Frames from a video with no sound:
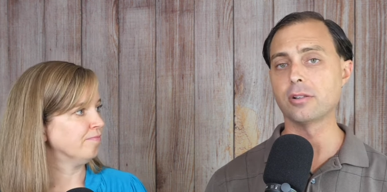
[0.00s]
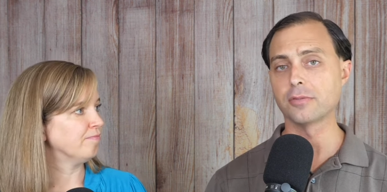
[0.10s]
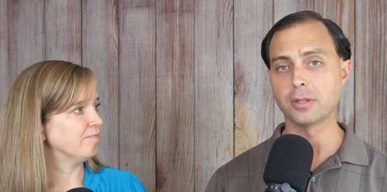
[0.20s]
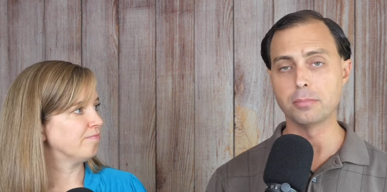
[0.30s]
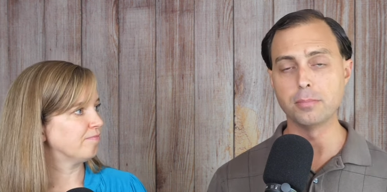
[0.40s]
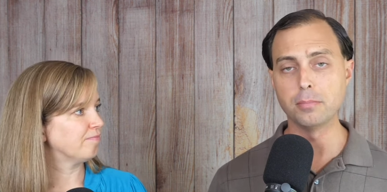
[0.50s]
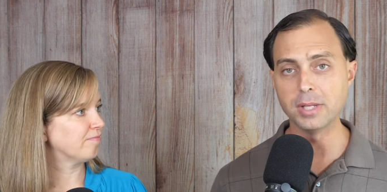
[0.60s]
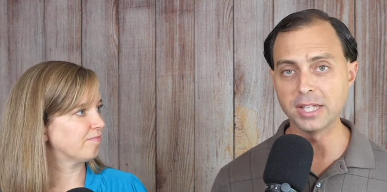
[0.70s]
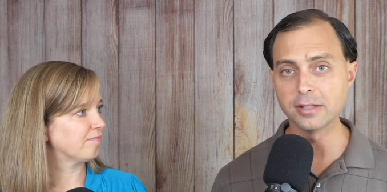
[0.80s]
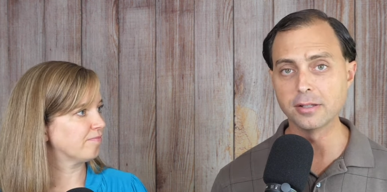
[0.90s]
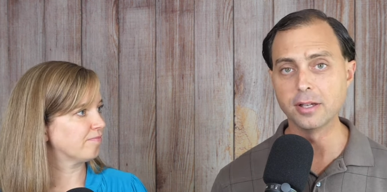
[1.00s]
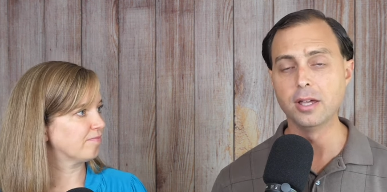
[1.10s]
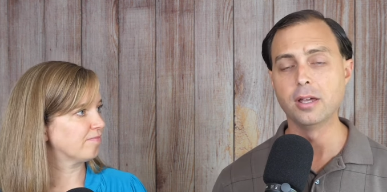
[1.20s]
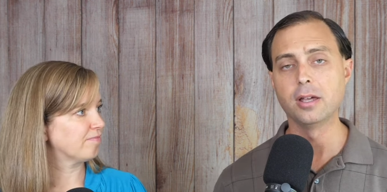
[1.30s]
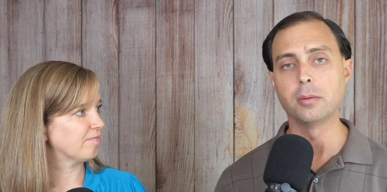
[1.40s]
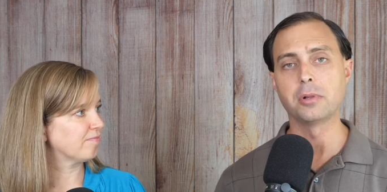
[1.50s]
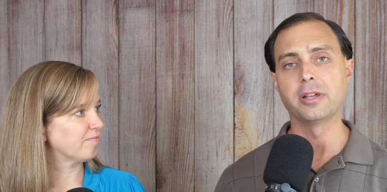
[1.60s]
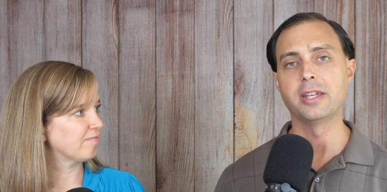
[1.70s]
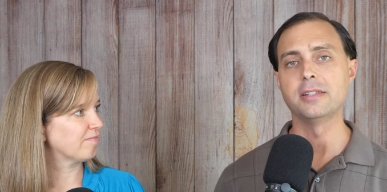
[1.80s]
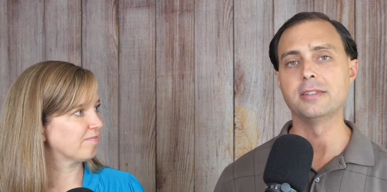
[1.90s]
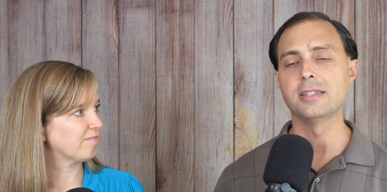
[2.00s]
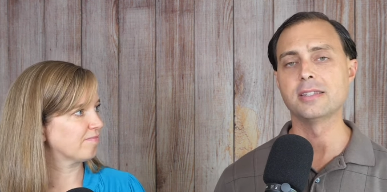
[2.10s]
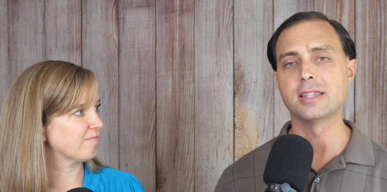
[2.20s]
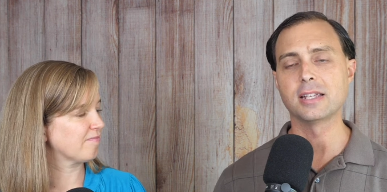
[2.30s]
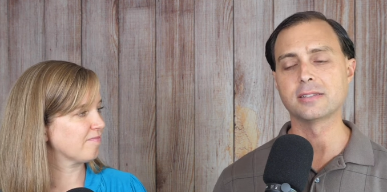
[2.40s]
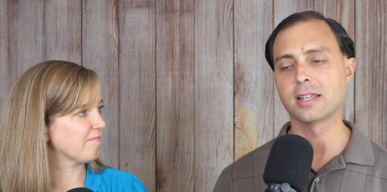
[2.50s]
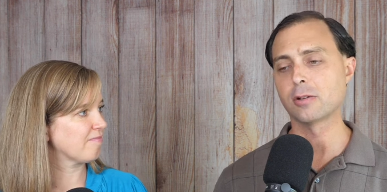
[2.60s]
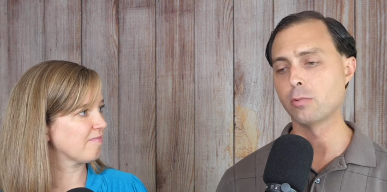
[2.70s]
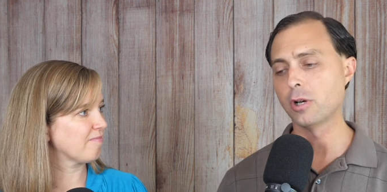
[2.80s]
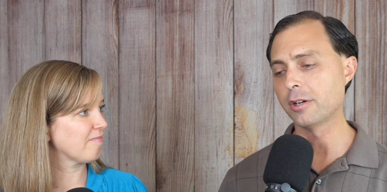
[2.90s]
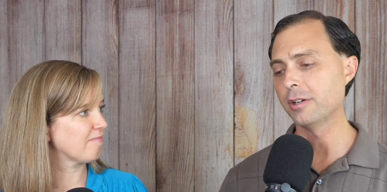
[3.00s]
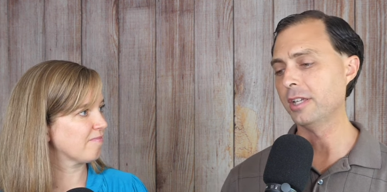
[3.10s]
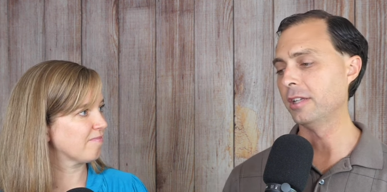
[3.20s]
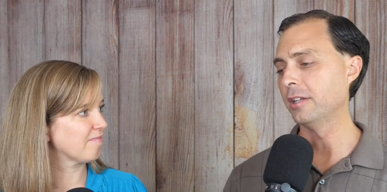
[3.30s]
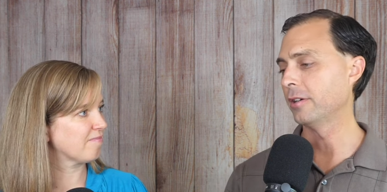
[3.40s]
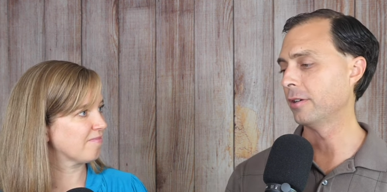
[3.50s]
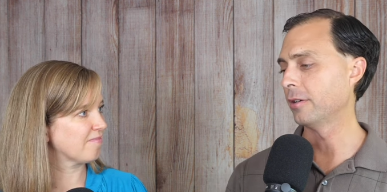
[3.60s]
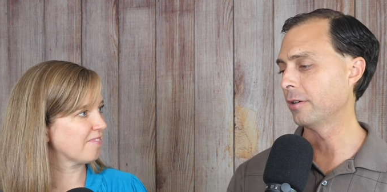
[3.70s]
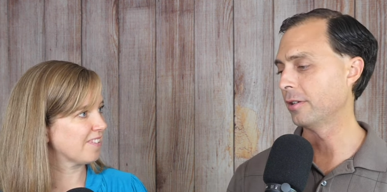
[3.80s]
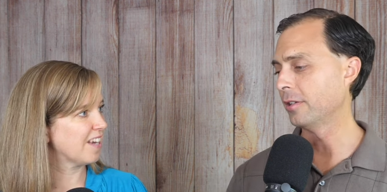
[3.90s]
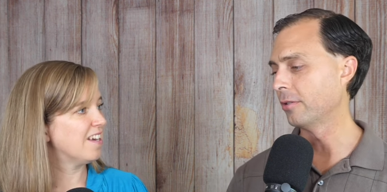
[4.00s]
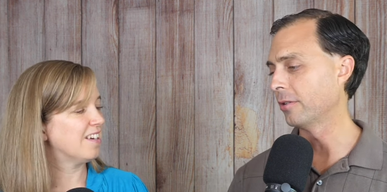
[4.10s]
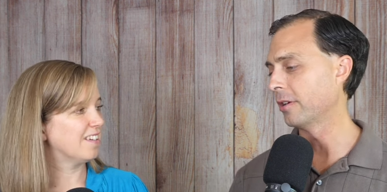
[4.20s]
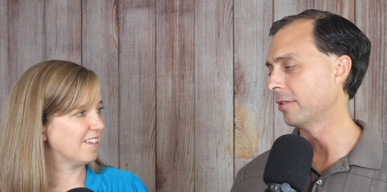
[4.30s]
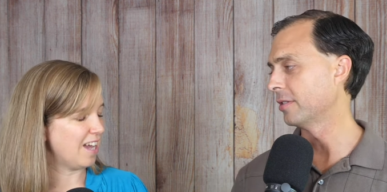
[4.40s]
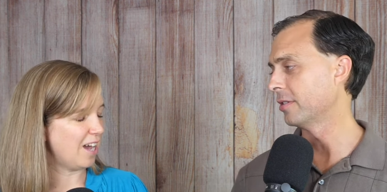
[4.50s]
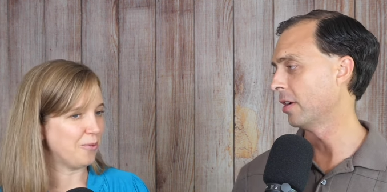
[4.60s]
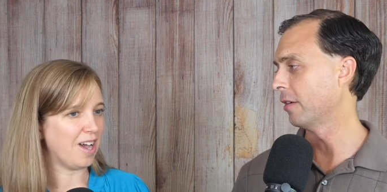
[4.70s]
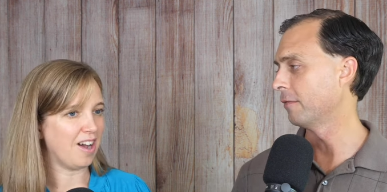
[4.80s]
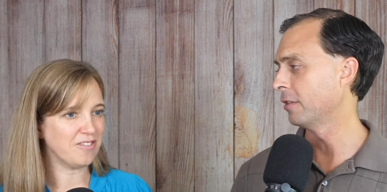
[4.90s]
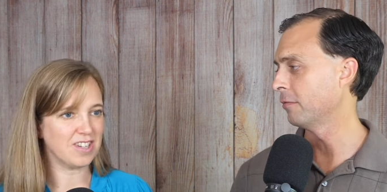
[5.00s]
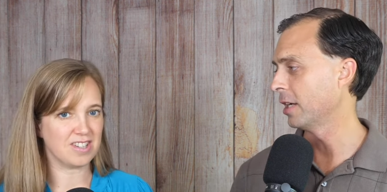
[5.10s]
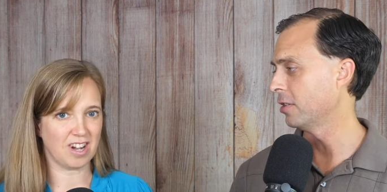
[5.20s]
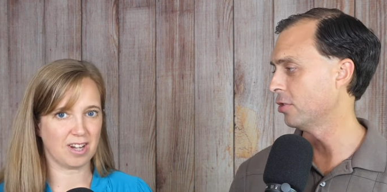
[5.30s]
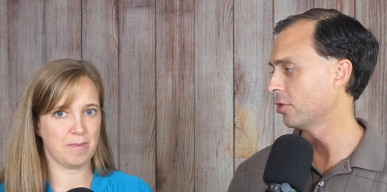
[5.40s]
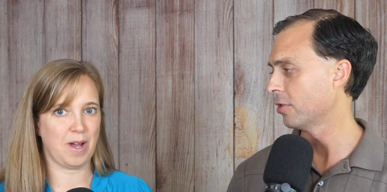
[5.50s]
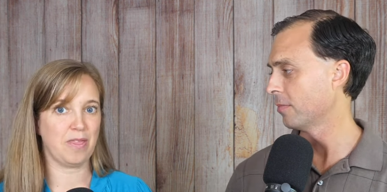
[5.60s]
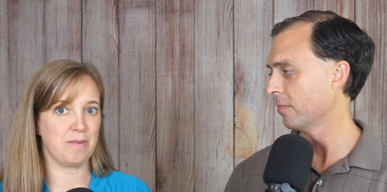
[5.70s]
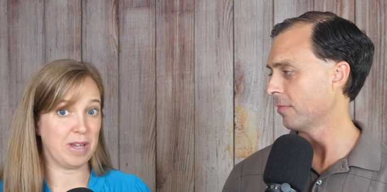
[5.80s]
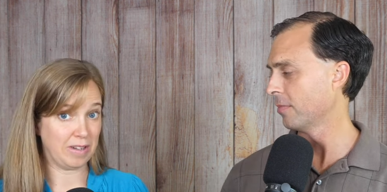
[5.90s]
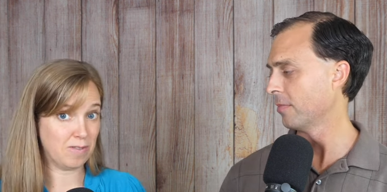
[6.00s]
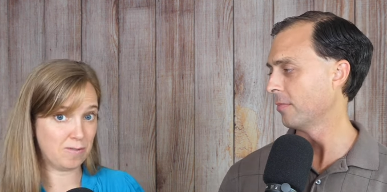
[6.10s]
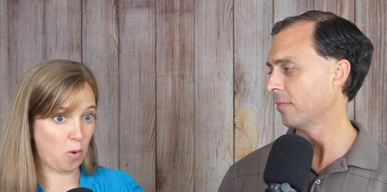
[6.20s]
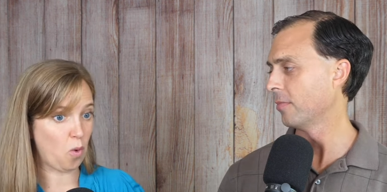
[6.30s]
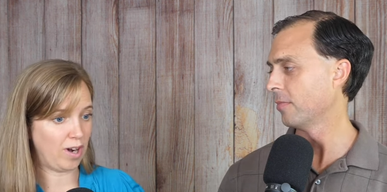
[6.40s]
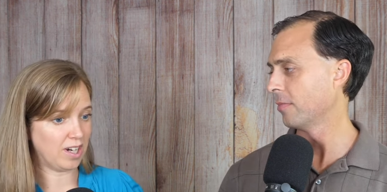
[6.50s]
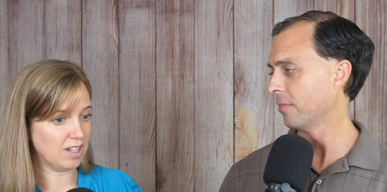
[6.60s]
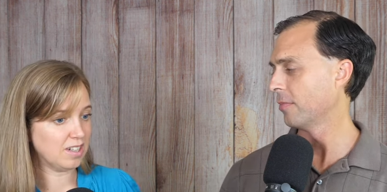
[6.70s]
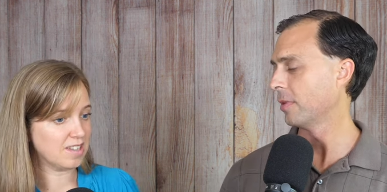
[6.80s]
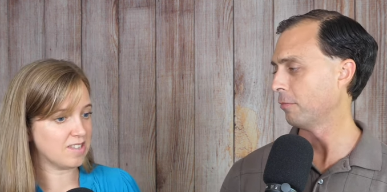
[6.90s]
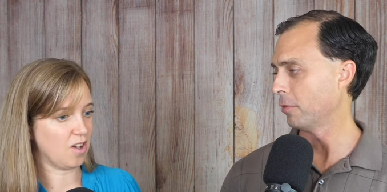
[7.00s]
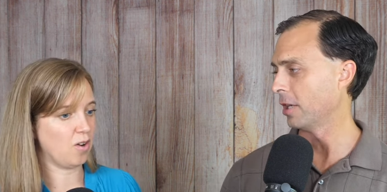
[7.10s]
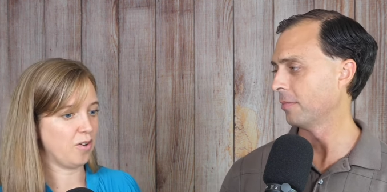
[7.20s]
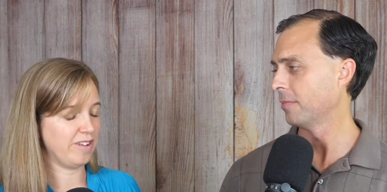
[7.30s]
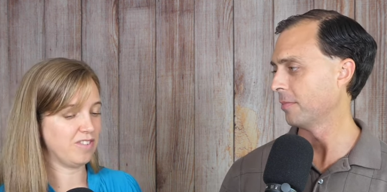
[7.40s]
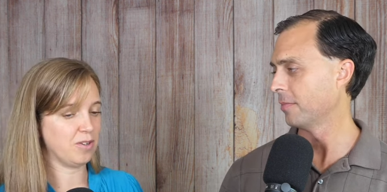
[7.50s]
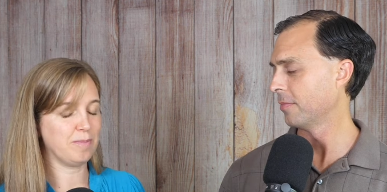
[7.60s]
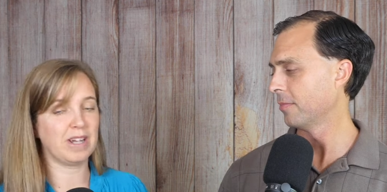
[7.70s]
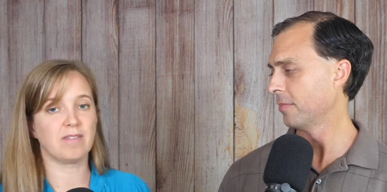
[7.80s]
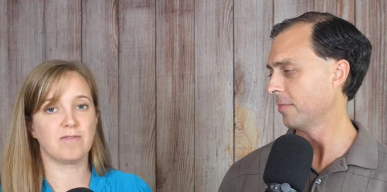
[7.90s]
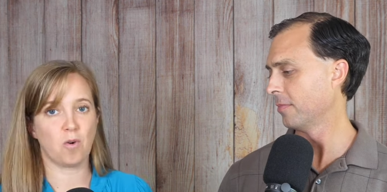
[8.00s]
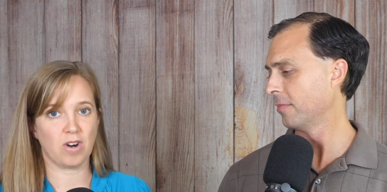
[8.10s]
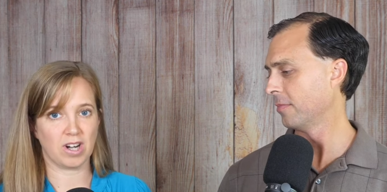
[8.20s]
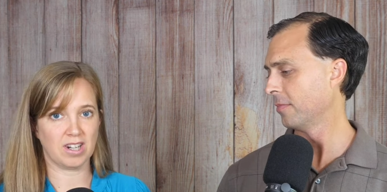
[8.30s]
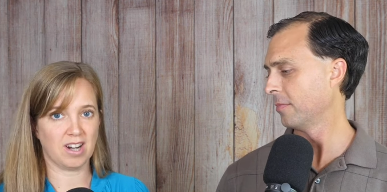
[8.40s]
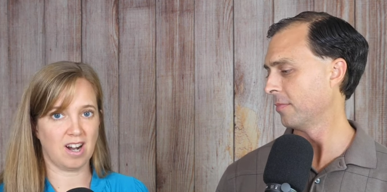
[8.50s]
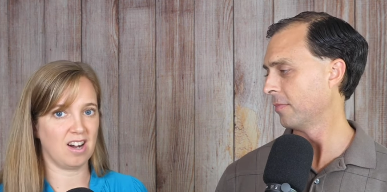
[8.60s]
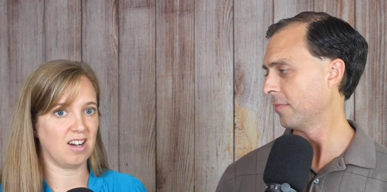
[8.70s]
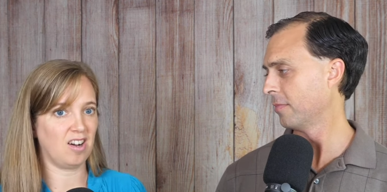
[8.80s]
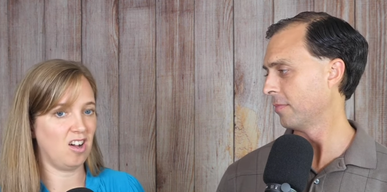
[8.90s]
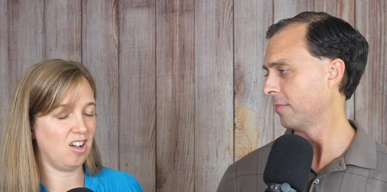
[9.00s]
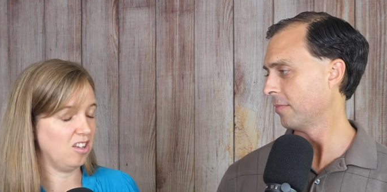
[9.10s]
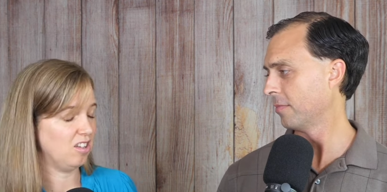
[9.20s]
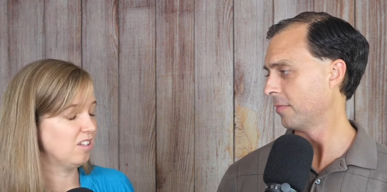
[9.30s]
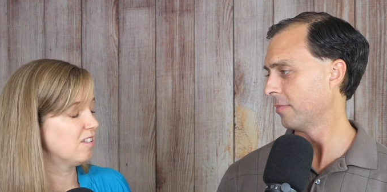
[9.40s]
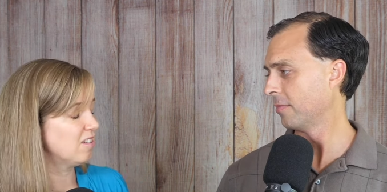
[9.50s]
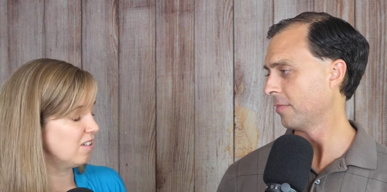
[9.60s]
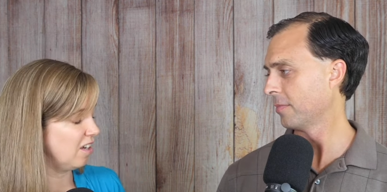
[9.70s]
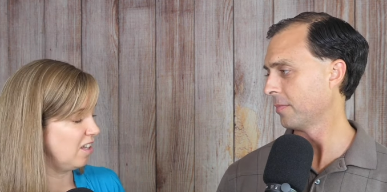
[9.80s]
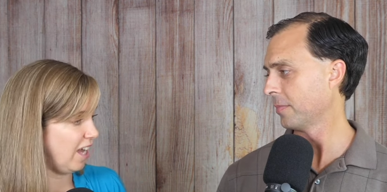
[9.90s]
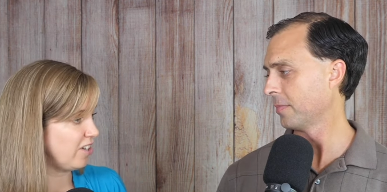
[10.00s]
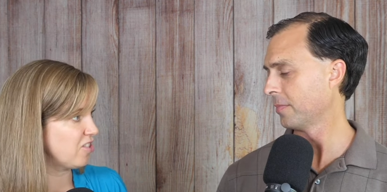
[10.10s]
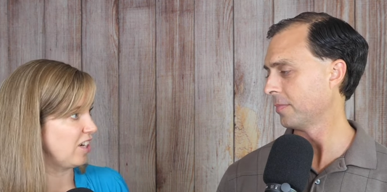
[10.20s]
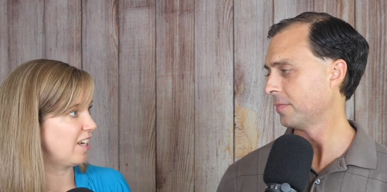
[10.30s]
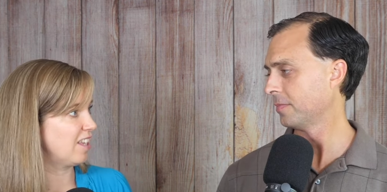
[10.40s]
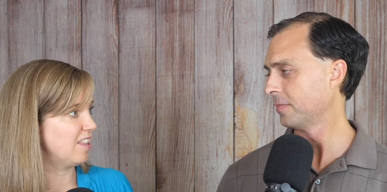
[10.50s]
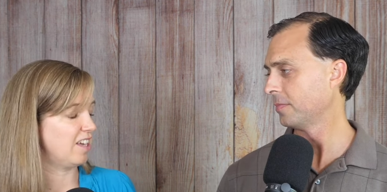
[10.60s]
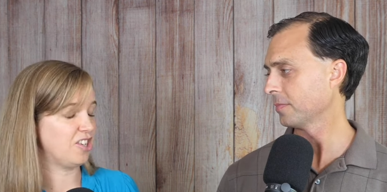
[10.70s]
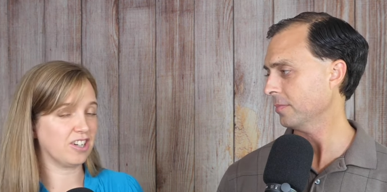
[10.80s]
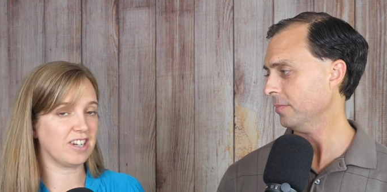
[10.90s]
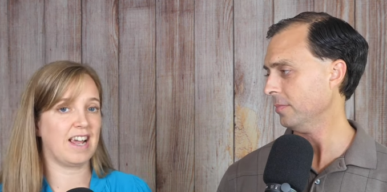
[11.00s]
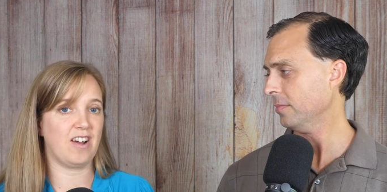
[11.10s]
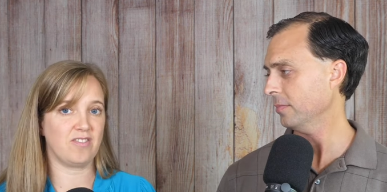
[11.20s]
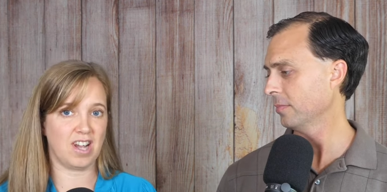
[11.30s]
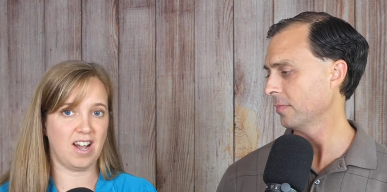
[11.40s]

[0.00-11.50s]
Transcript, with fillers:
Speaker 1: all of the big appliances, things like water heater, you know. Yeah, we often range. talk
Speaker 2: about the big four. So right. if your big four are all electric, then you're going to have